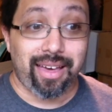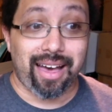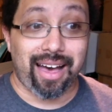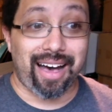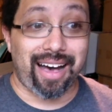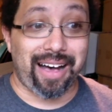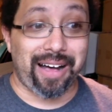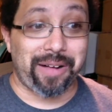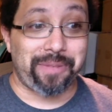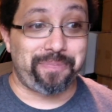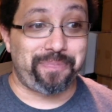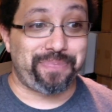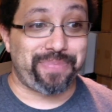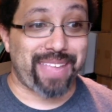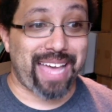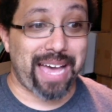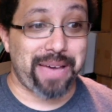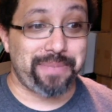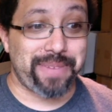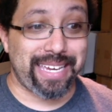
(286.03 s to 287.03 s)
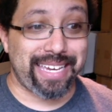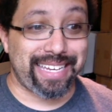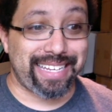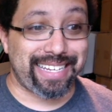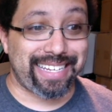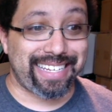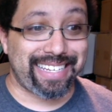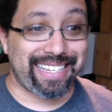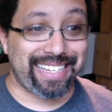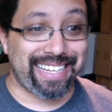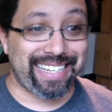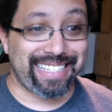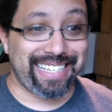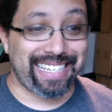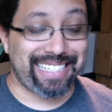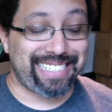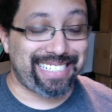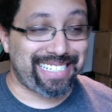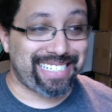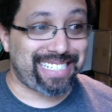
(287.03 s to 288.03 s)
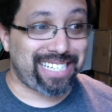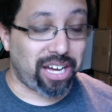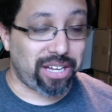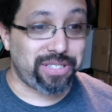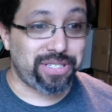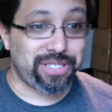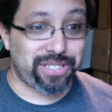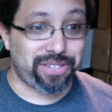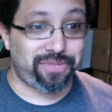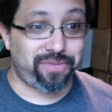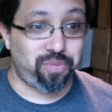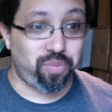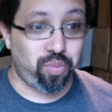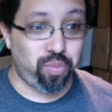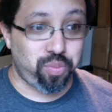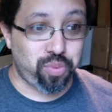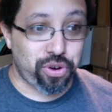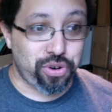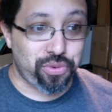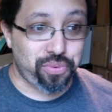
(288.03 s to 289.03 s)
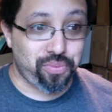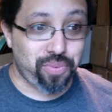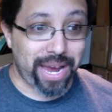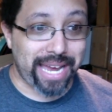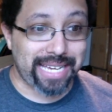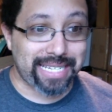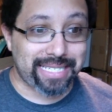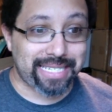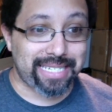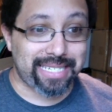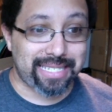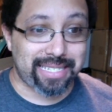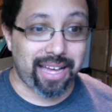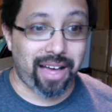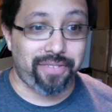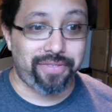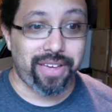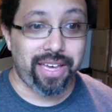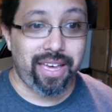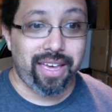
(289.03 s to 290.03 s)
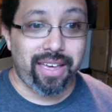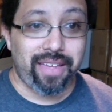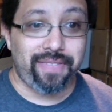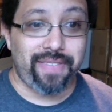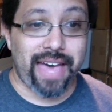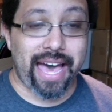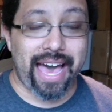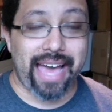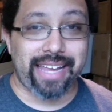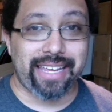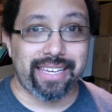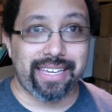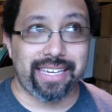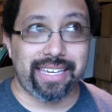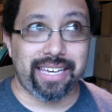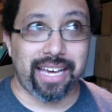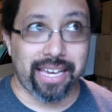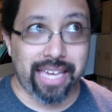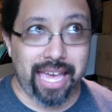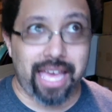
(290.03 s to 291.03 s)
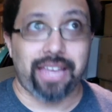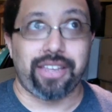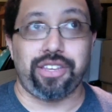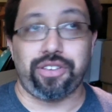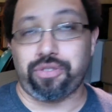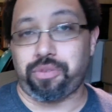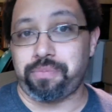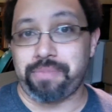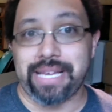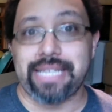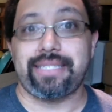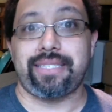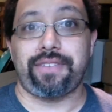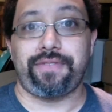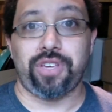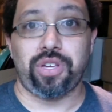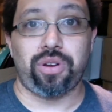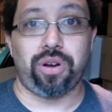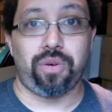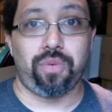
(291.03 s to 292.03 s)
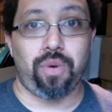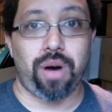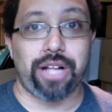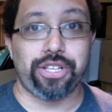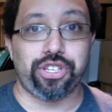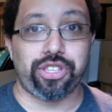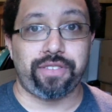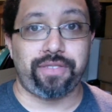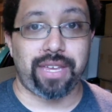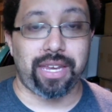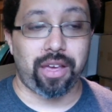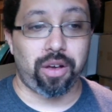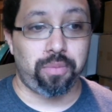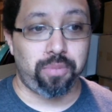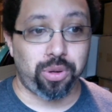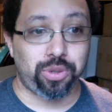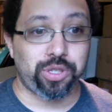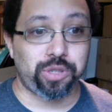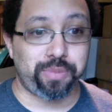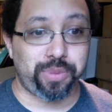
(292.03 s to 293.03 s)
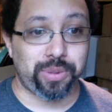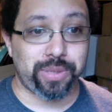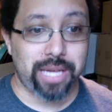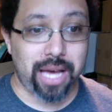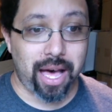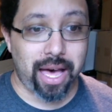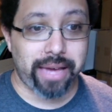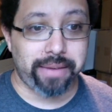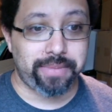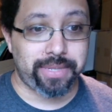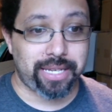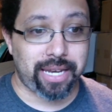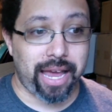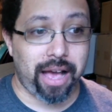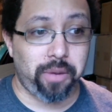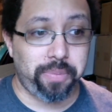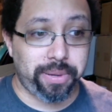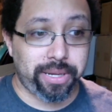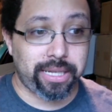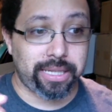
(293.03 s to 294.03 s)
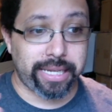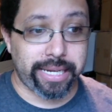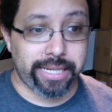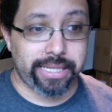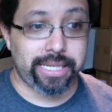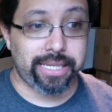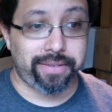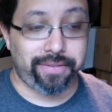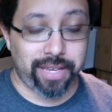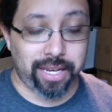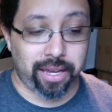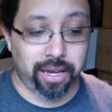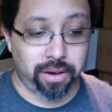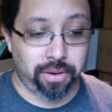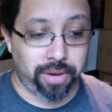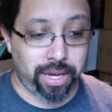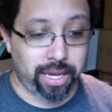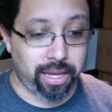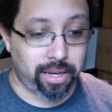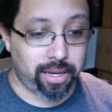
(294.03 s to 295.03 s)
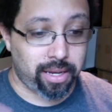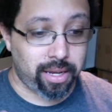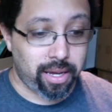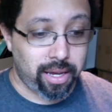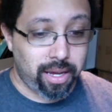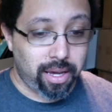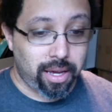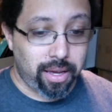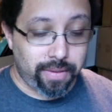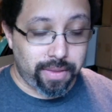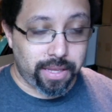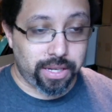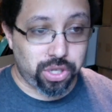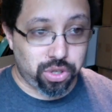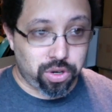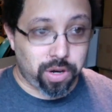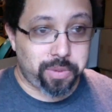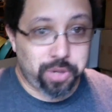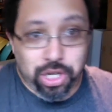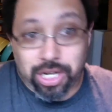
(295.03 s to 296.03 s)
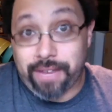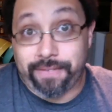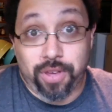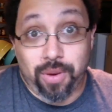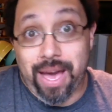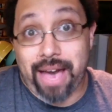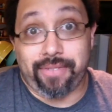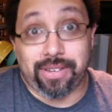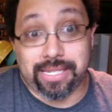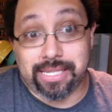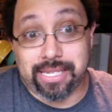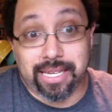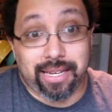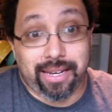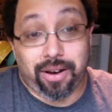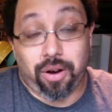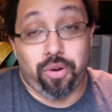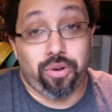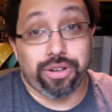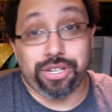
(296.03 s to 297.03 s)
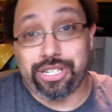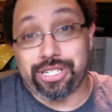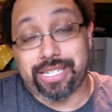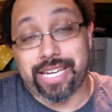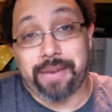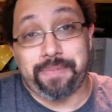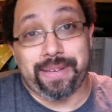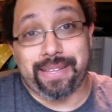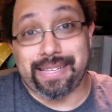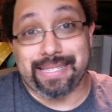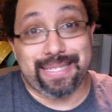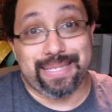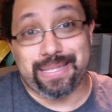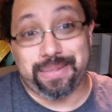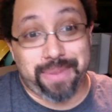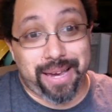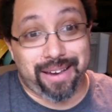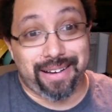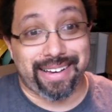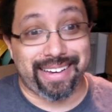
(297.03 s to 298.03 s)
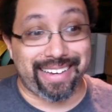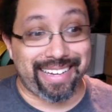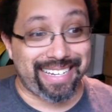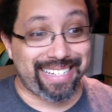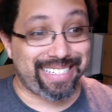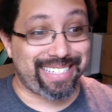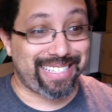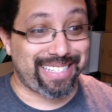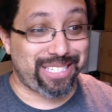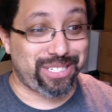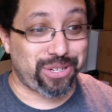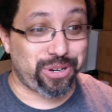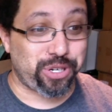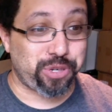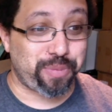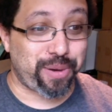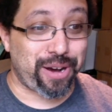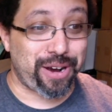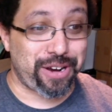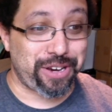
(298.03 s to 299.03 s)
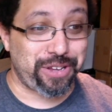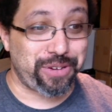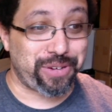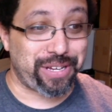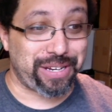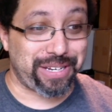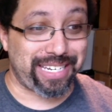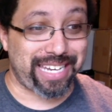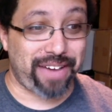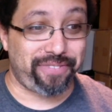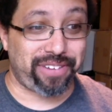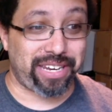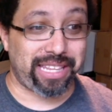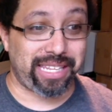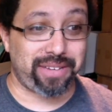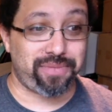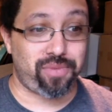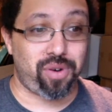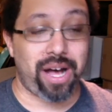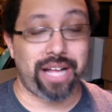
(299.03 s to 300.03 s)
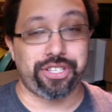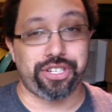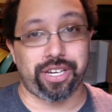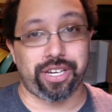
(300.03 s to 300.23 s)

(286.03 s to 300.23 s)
It's just tons of crazy stuff that, again, you'll miss if you don't watch the video multiple times. And I'll put a link to the video in the description if you haven't seen it, or you just type in "This Is America" into the search bar and you can definitely watch